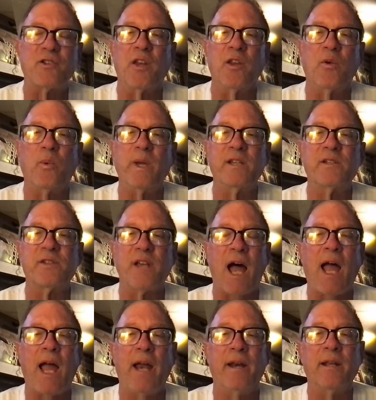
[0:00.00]
on the weak
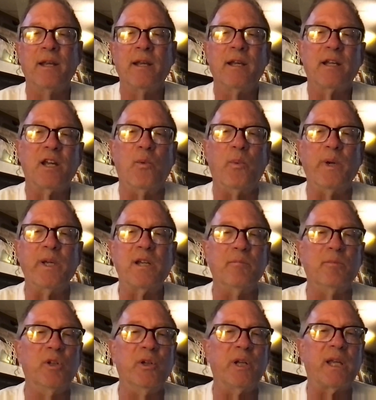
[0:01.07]
side, can we
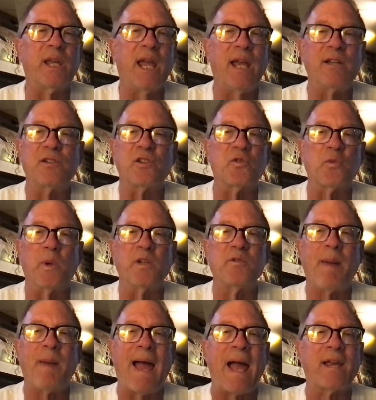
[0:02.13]
communicate to switch
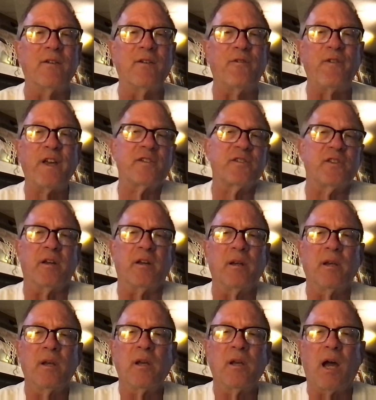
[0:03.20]
back and fix it
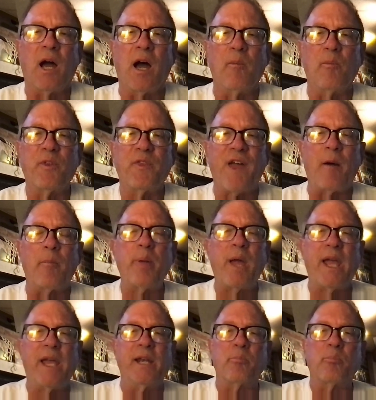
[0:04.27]
without
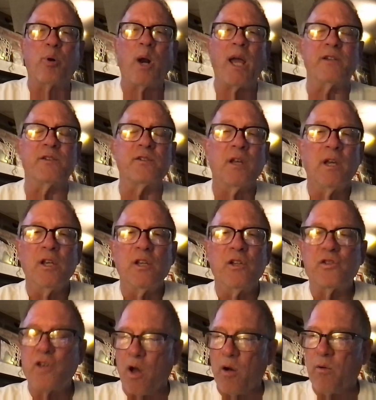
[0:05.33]
paying a price?
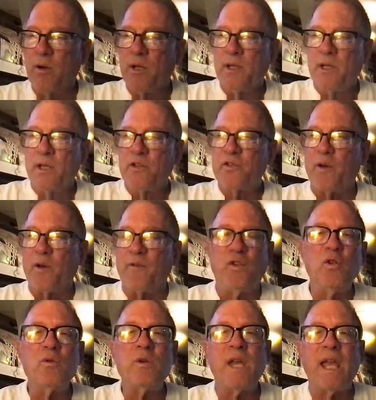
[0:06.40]
So if
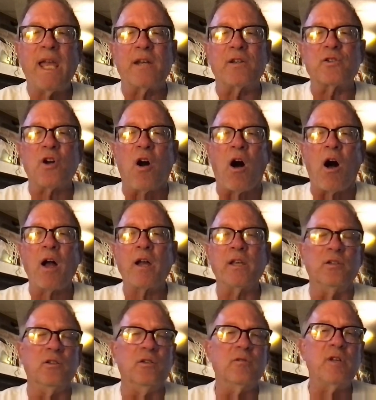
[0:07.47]
you can't talk
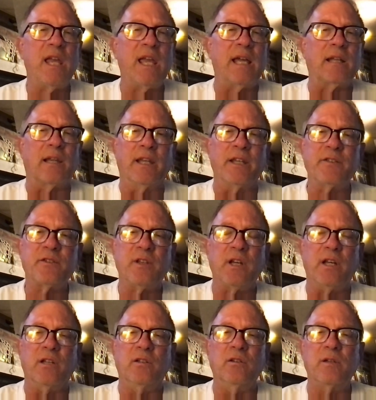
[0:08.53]
and you can't listen
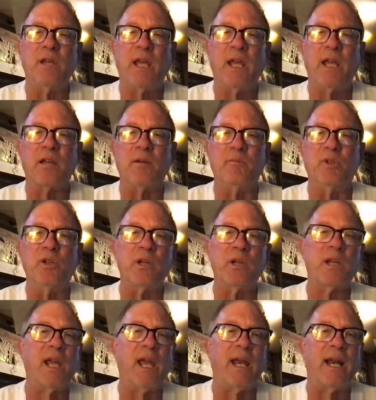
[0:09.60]
and you can't
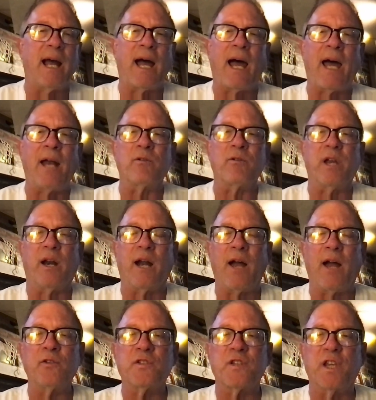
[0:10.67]
communicate, I don't care
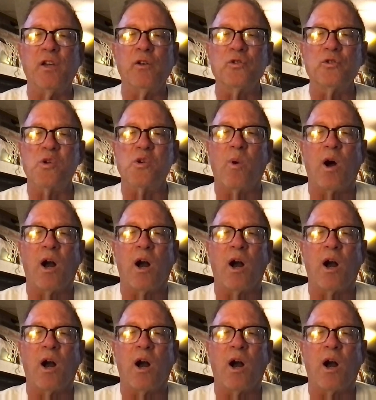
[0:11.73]
how skilled you are.